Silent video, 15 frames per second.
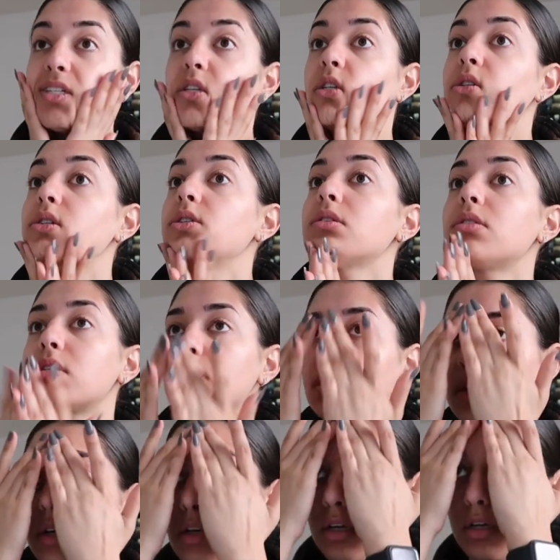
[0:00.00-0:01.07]
This is just
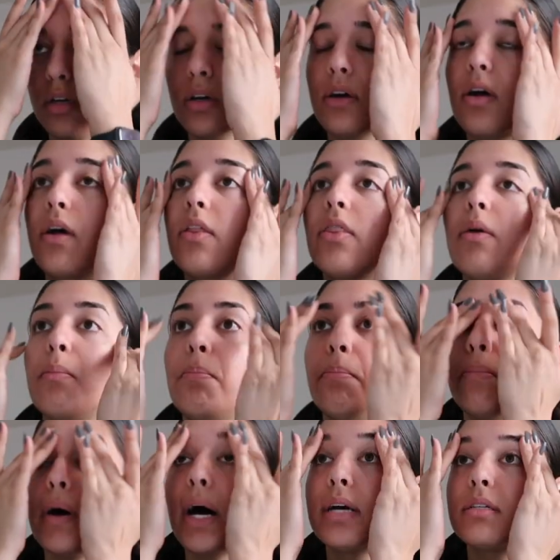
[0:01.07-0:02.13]
the
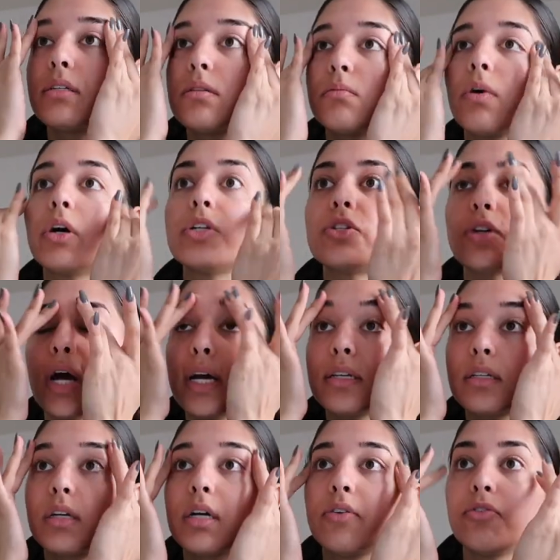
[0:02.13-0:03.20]
best
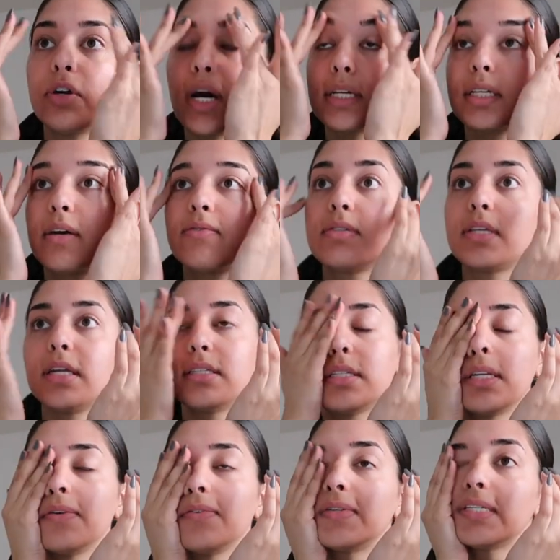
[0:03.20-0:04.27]
moisturizer if you guys have
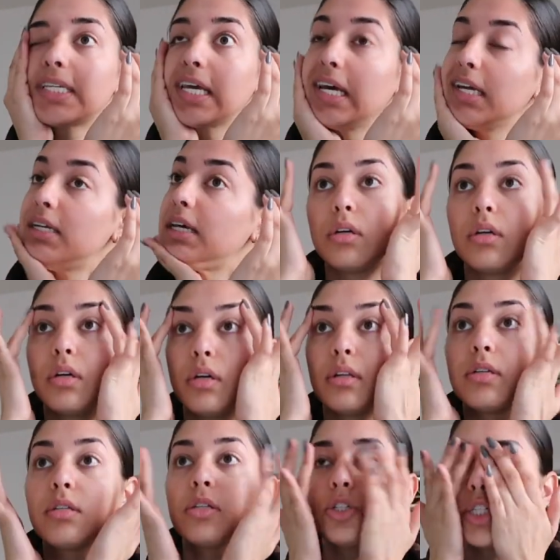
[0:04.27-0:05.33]
sensitive skin.
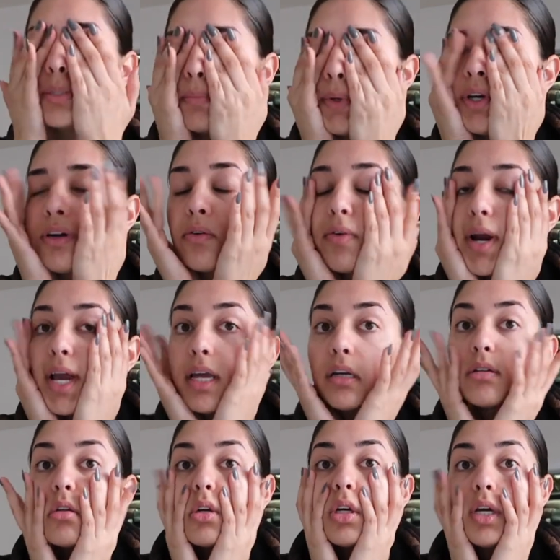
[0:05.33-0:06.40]
This has just been
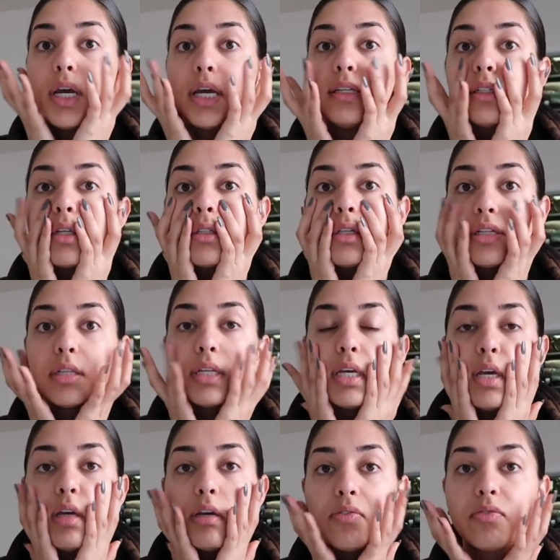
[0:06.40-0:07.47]
great. It doesn't
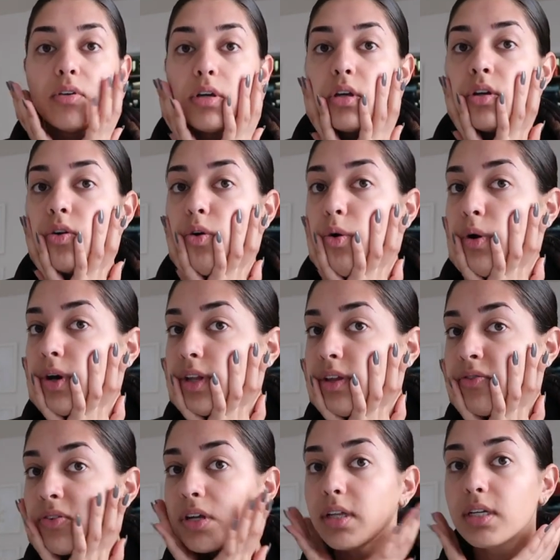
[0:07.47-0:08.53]
leave an
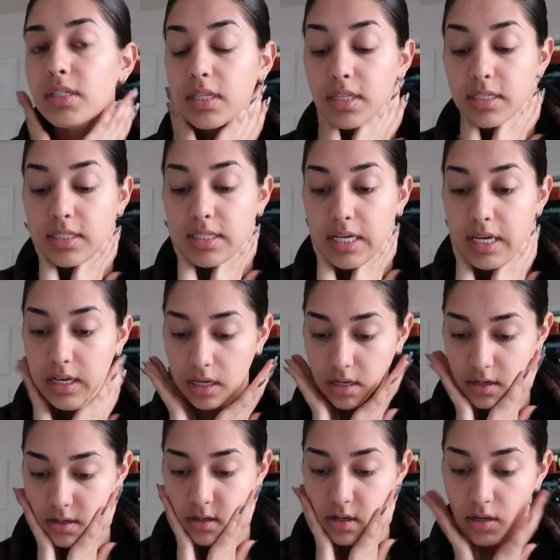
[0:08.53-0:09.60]
oily feeling to the
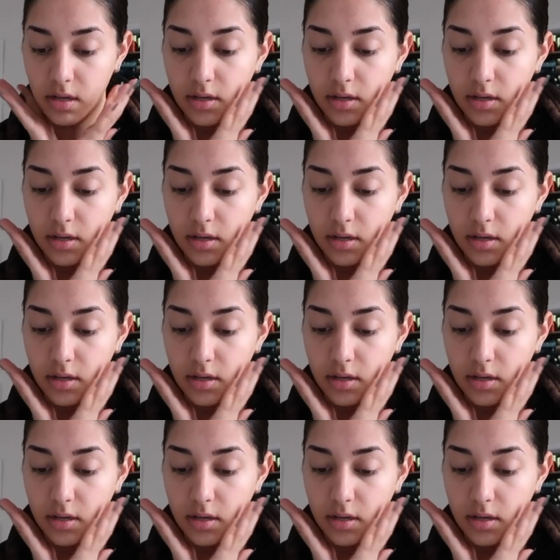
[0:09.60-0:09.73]
skin.